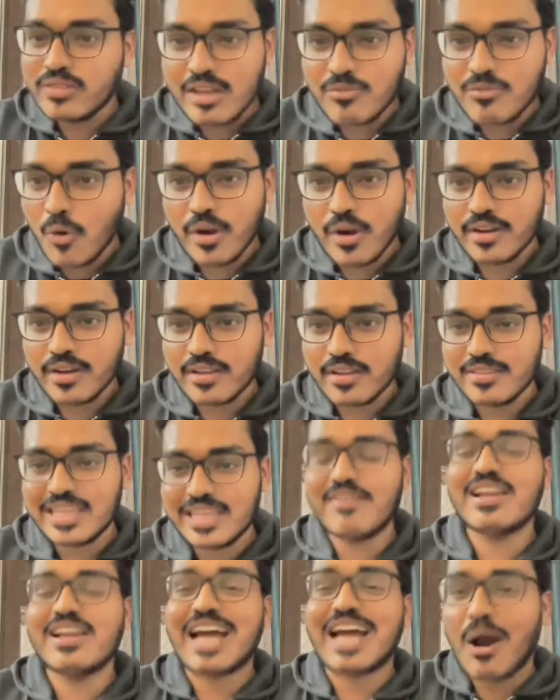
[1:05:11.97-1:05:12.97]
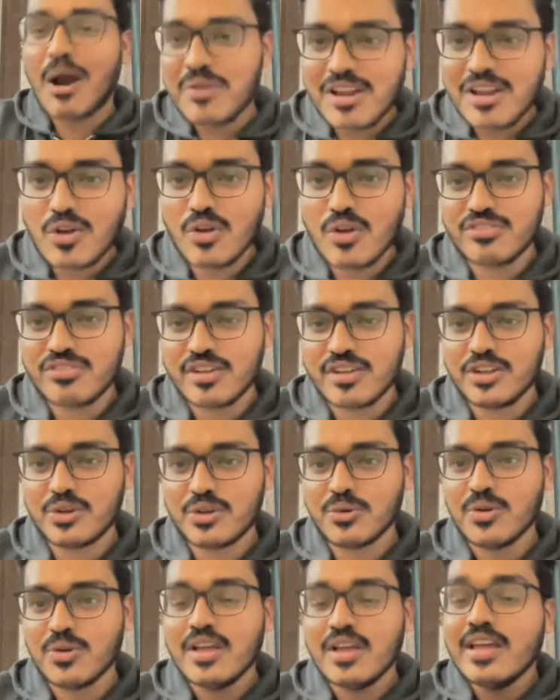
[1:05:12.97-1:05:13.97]
No, they won't. They will counter
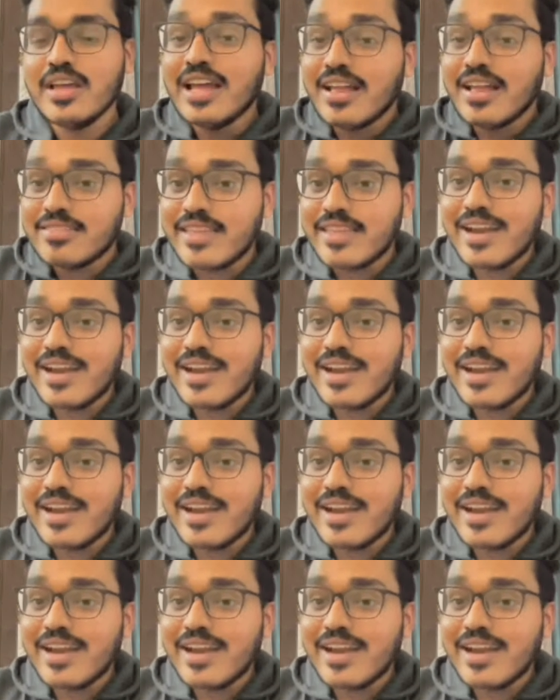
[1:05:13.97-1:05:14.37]
question you.